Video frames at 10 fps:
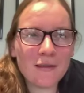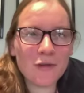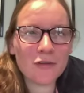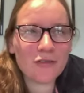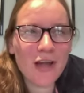I'm
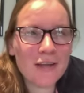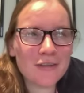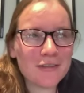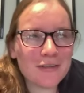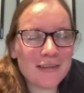not as
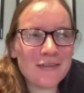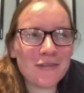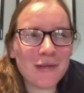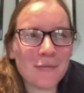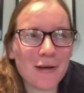tired as the
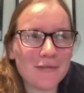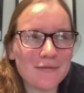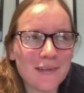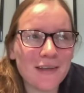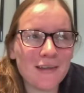evening, but
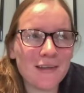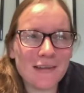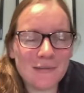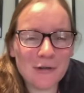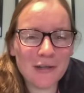
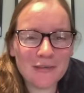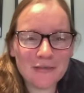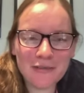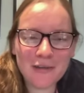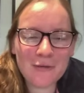it is what it is
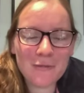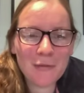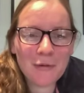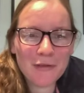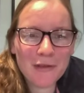just now.
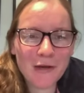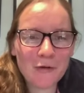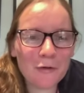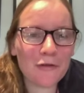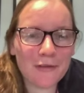Maybe when they get
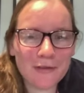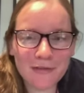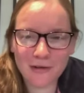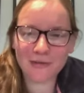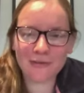older, they'll
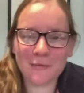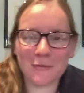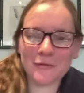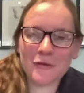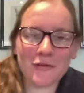start to sleep
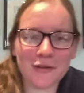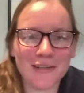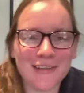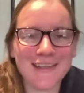in longer.